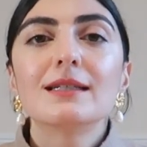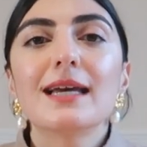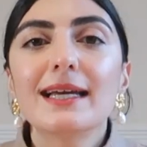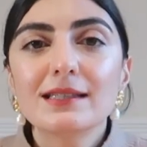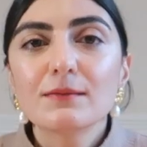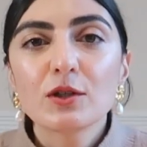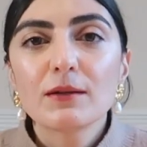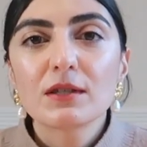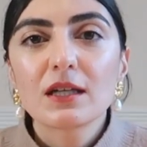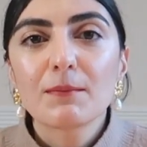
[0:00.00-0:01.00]
Take some
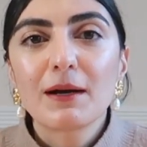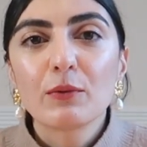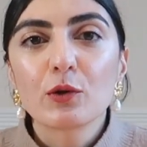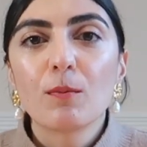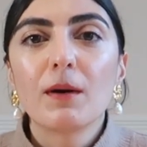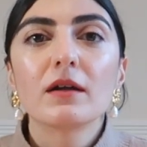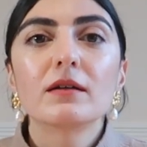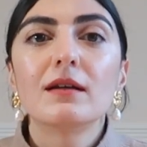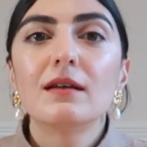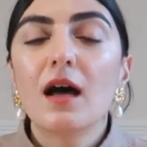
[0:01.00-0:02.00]
time to think about what your
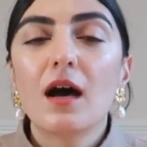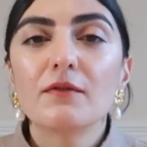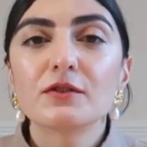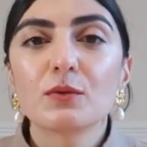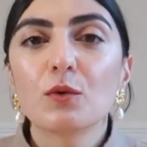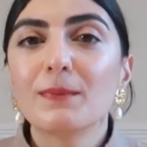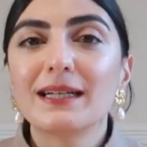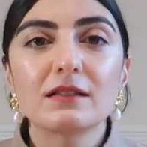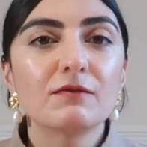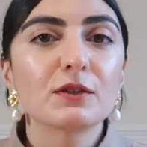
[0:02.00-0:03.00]
partner loves, what
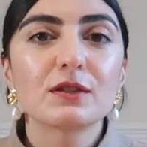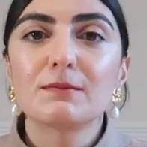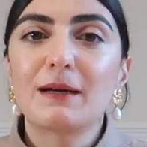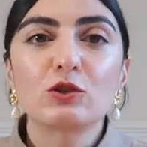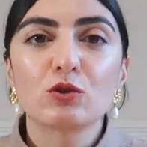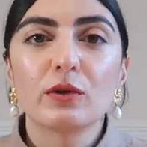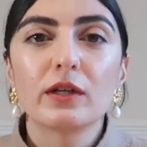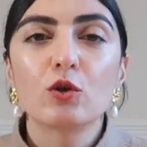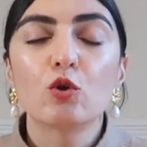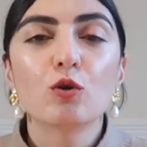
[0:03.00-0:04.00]
makes them feel special,
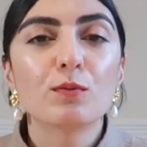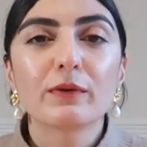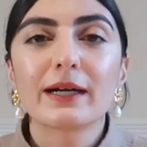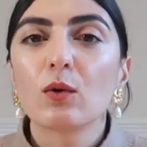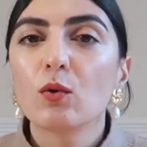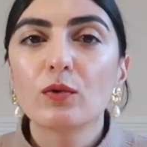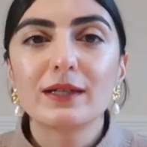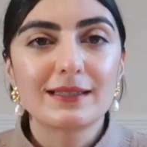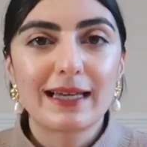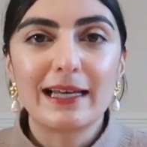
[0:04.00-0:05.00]
and incorporate all
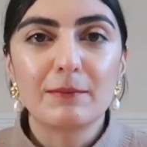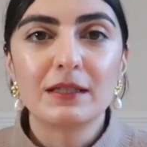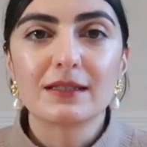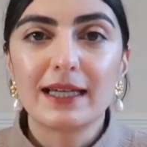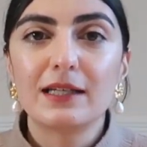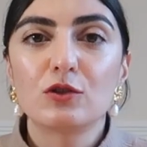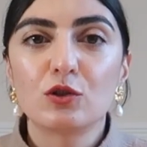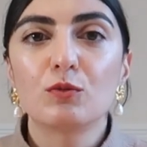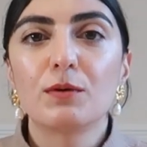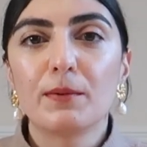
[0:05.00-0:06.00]
these elements
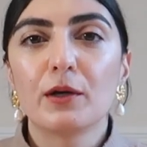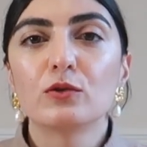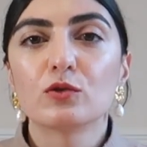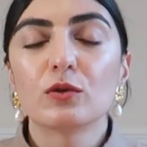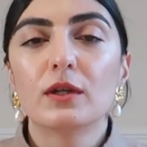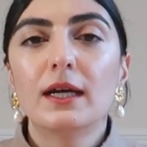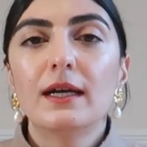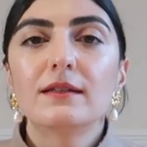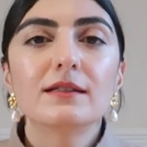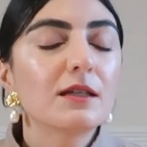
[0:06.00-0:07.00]
into your proposal.
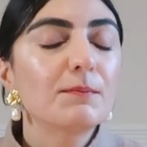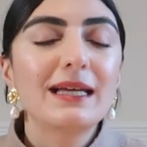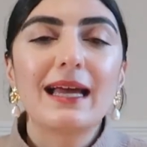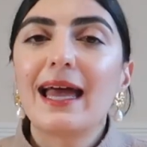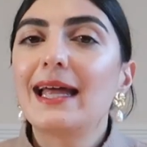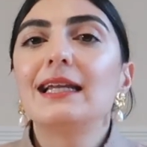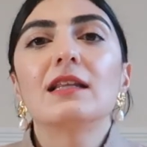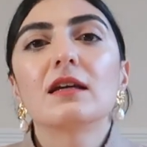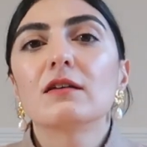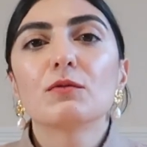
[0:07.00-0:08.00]
This could be
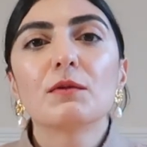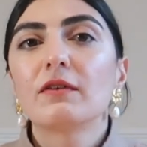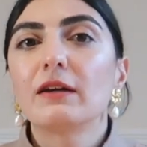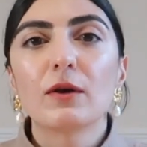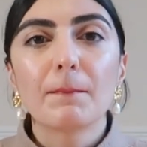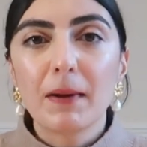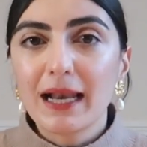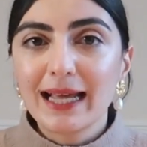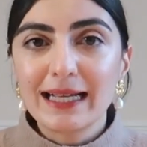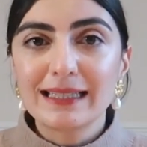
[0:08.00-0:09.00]
anything from a favourite
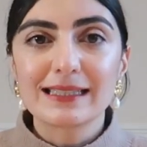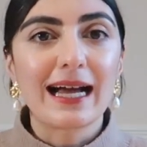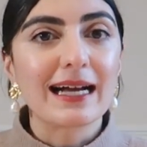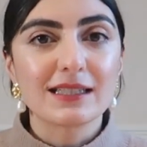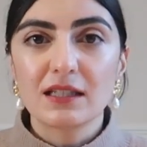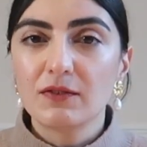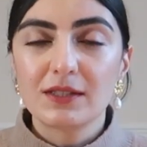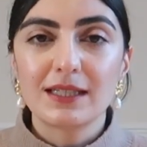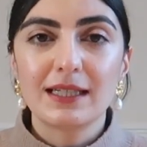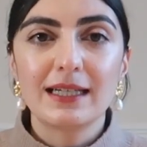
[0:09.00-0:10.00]
place,
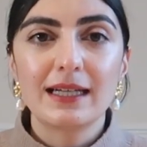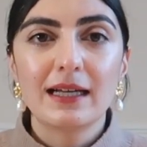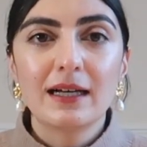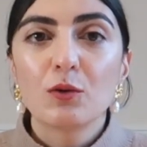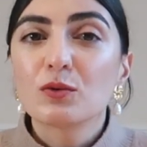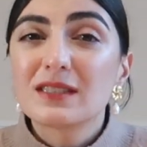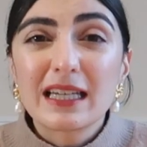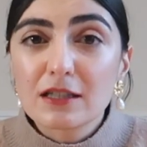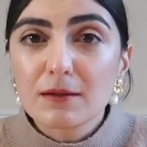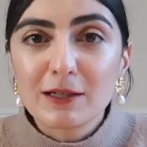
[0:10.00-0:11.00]
activity, or
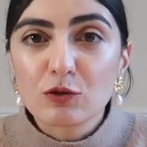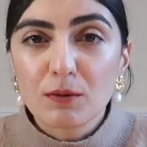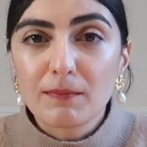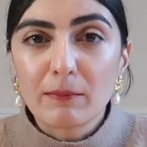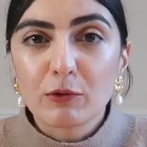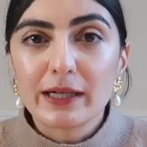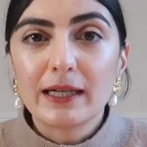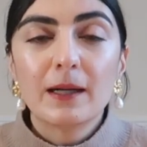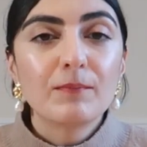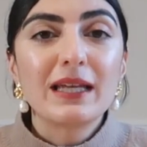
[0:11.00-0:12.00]
sentimental
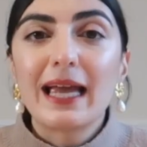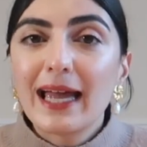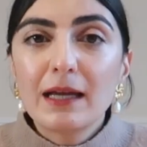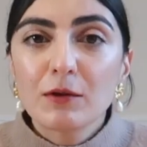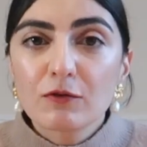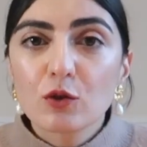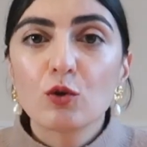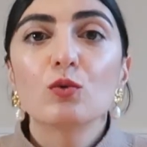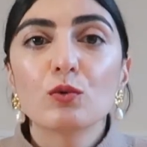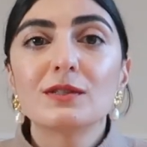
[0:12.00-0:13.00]
memory. The aim, of
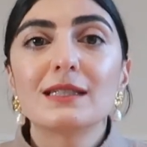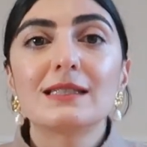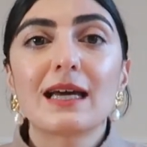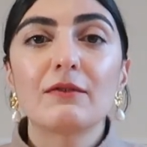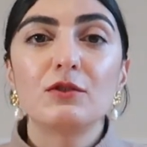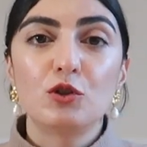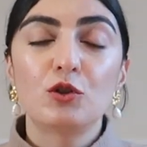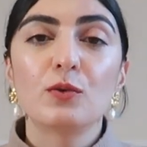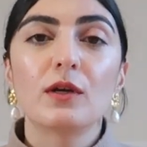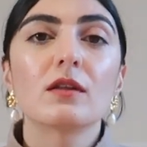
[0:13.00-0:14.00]
course, is to have
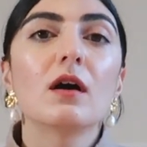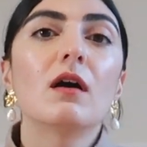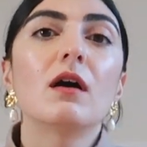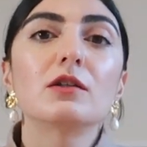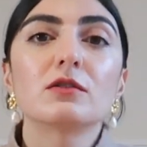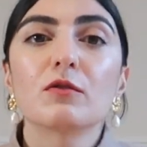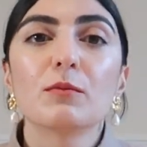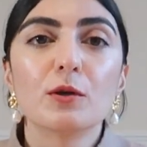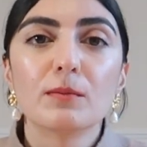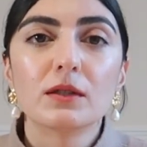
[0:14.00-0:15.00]
you at the heart of the
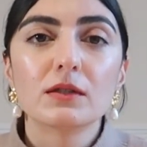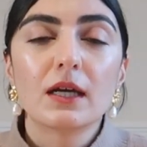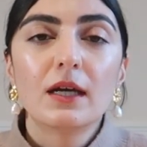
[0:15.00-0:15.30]
moment.